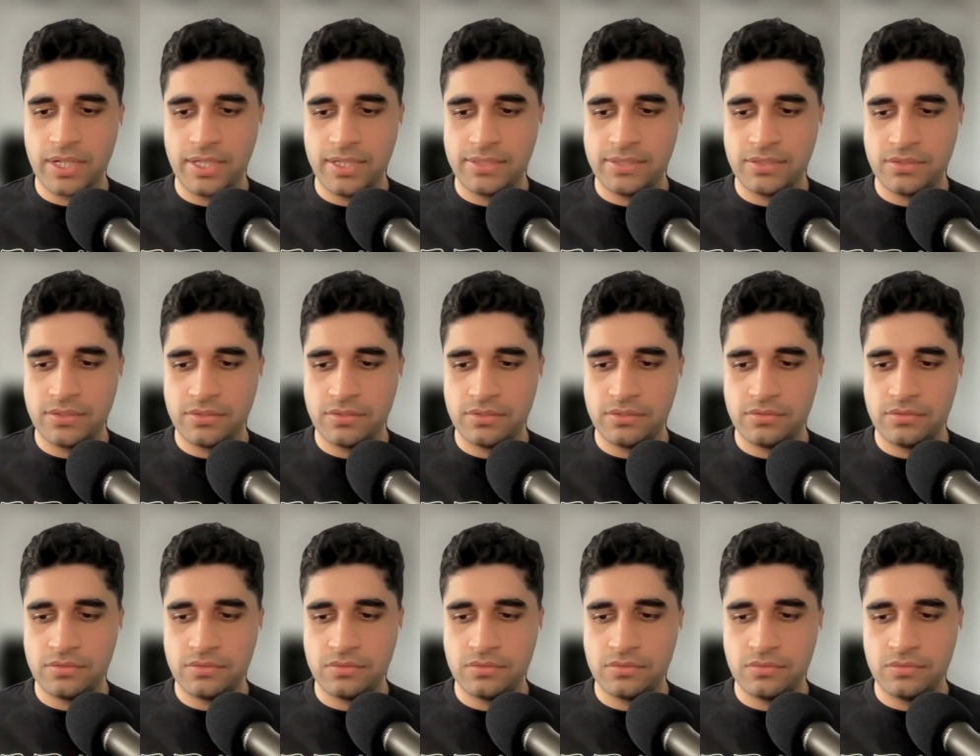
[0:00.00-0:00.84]

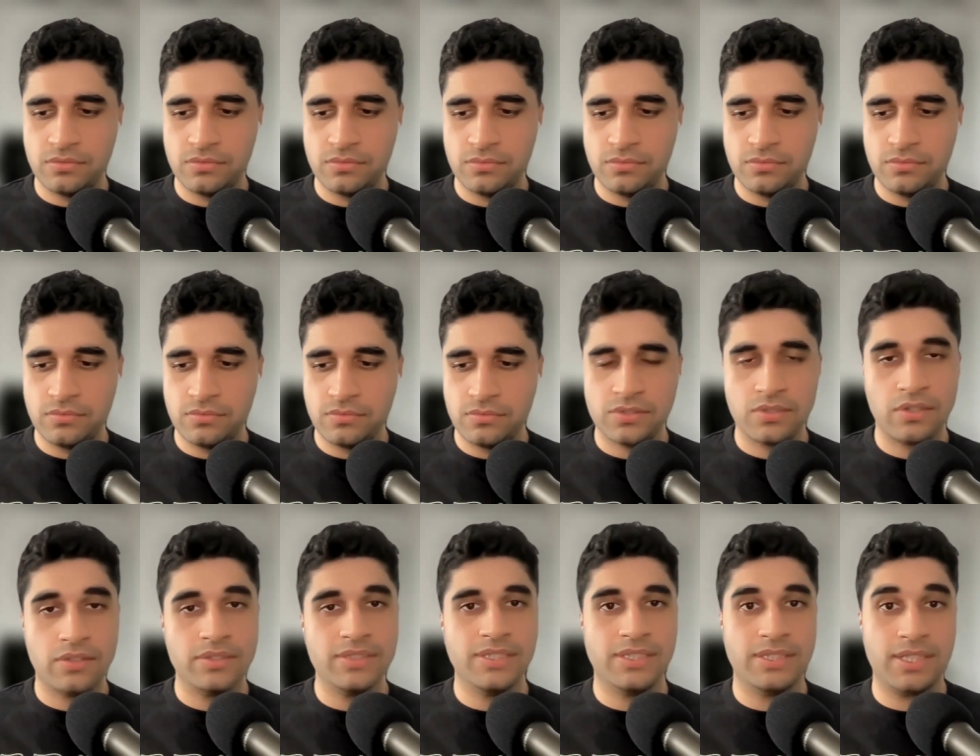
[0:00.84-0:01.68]
to
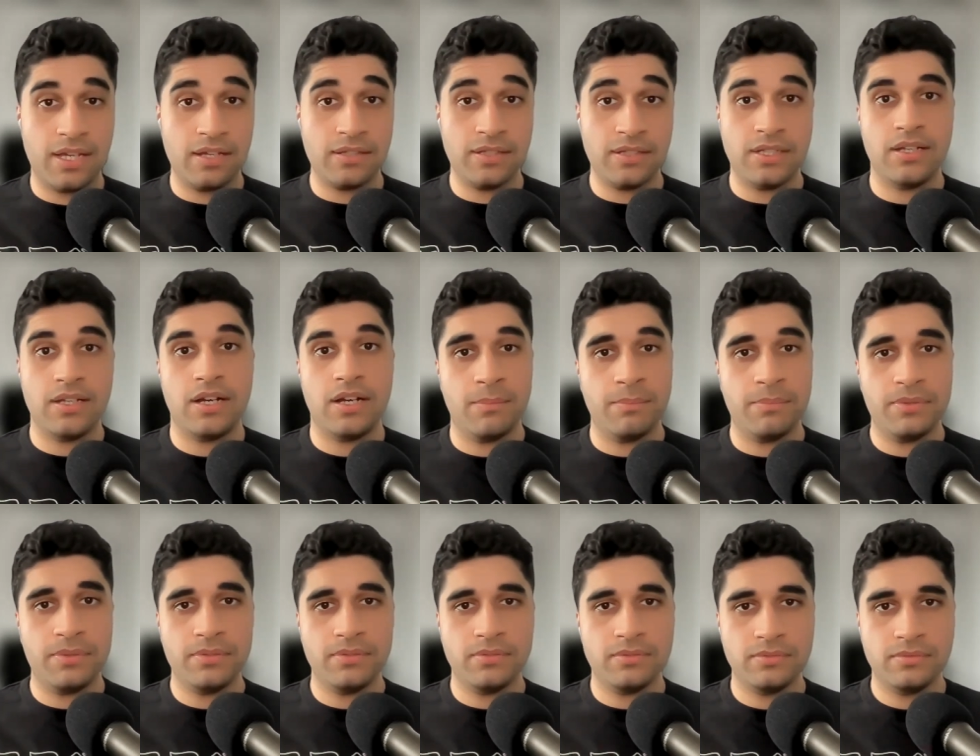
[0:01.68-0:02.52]
start scaling up,
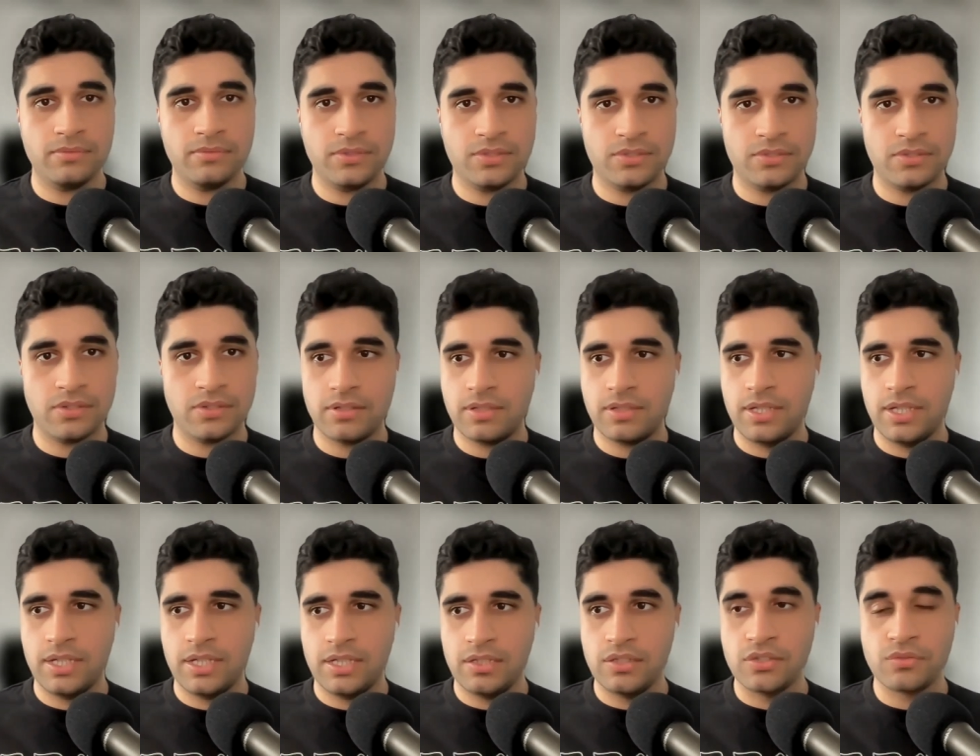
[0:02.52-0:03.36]
start
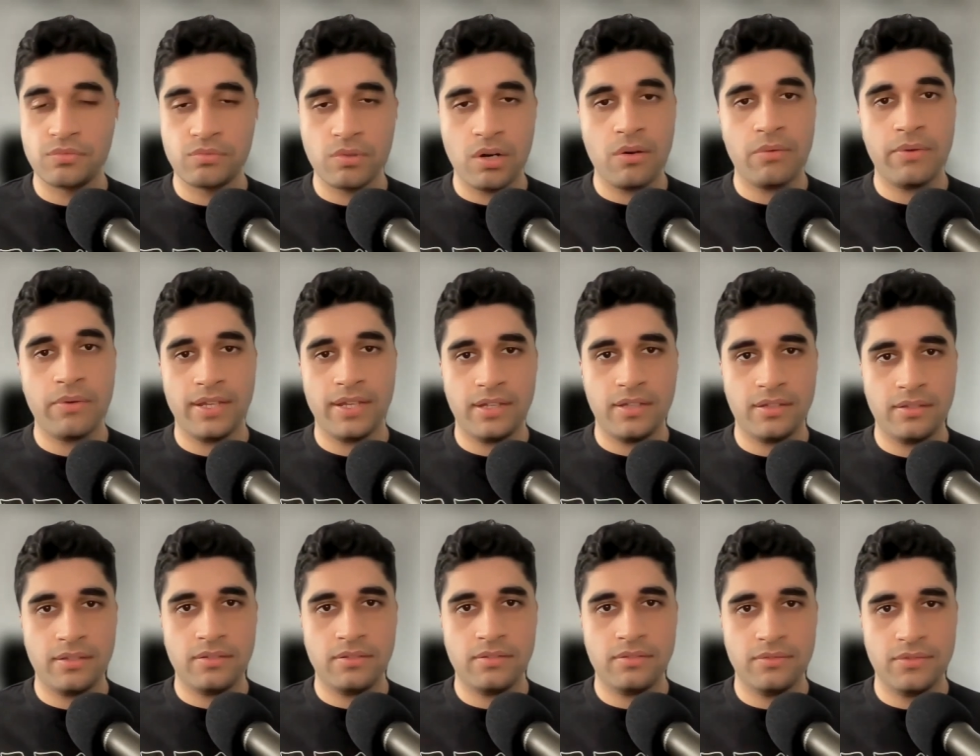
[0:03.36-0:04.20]
growing
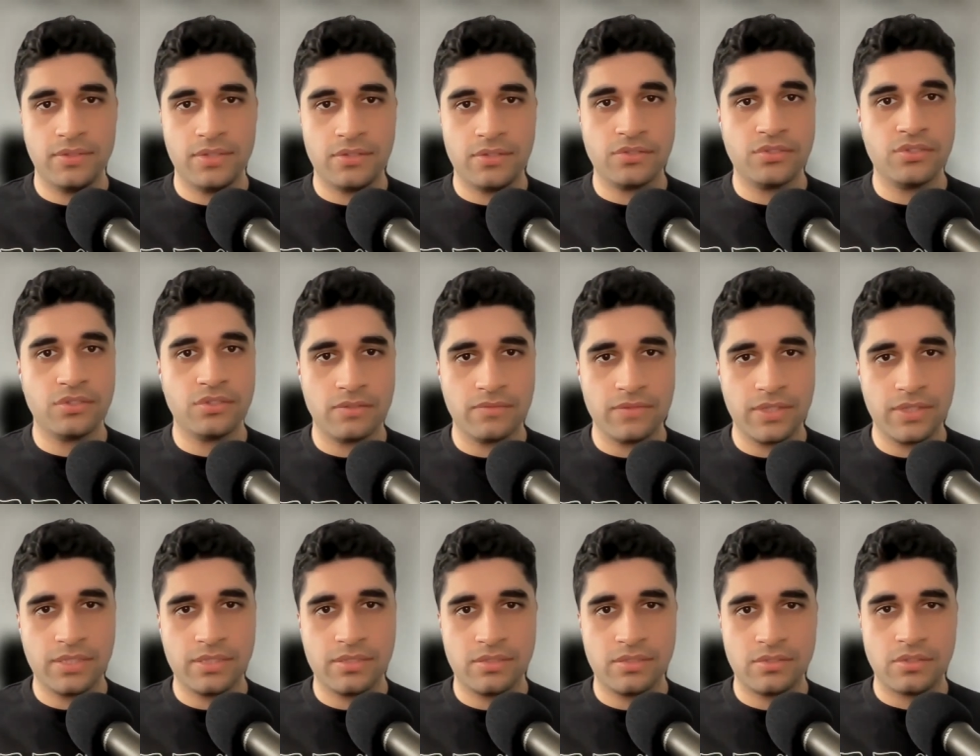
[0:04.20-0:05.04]
their service,
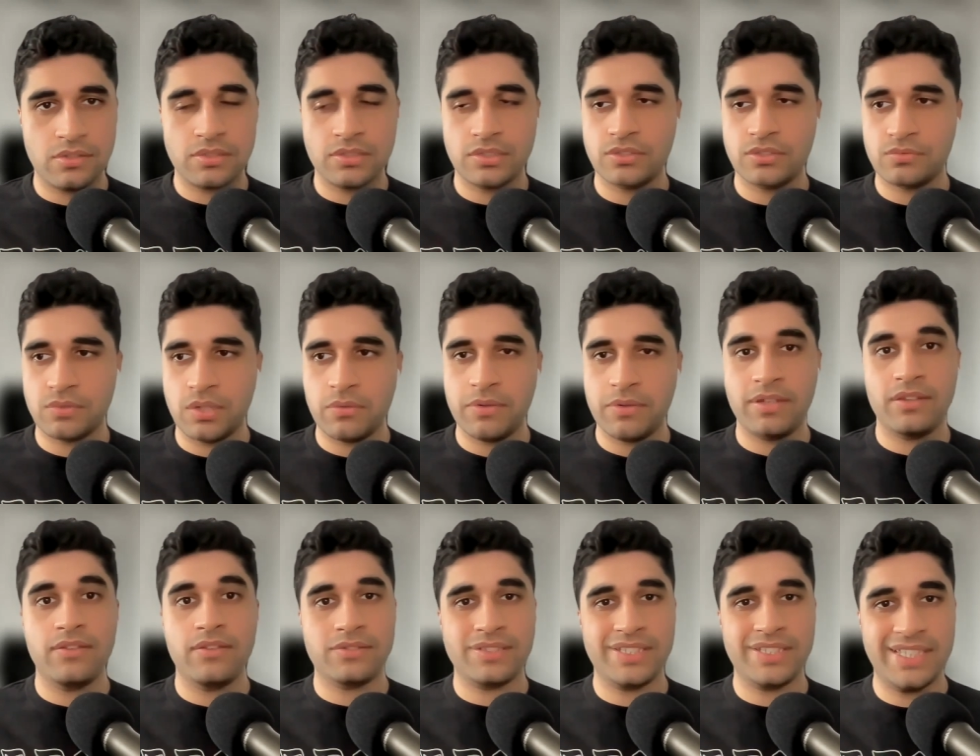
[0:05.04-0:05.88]
start growing
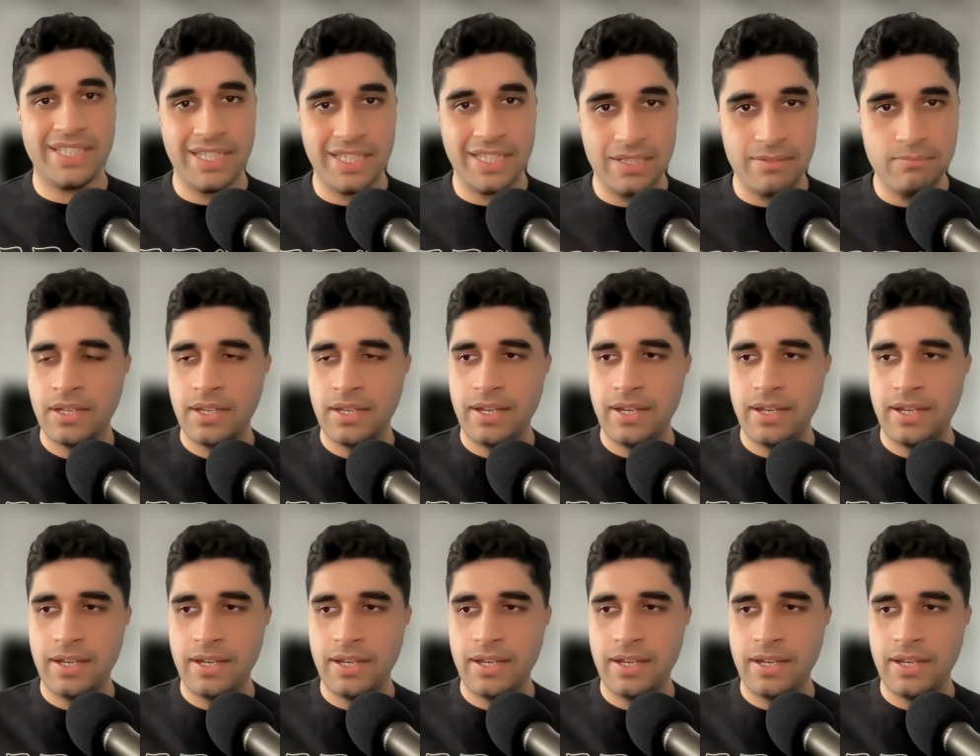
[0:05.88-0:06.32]
their team.